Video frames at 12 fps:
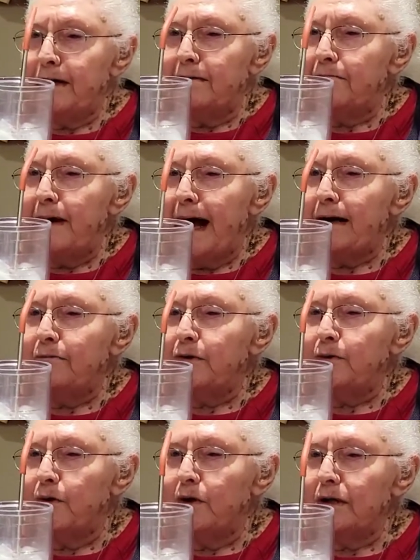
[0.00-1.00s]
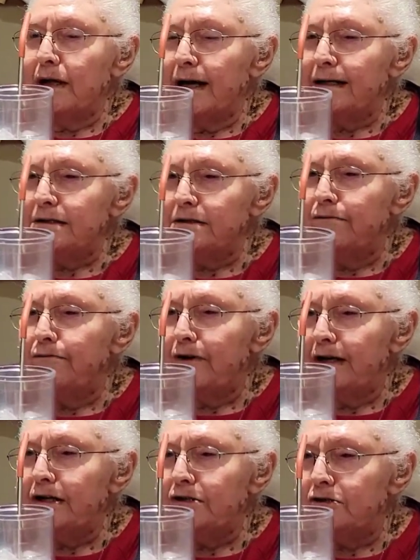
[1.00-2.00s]
Come back with all kinds of
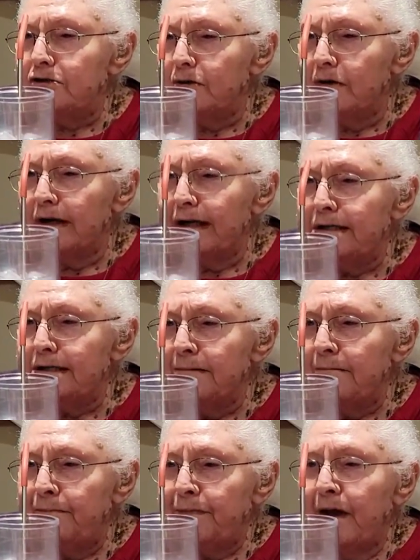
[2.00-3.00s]
funny stories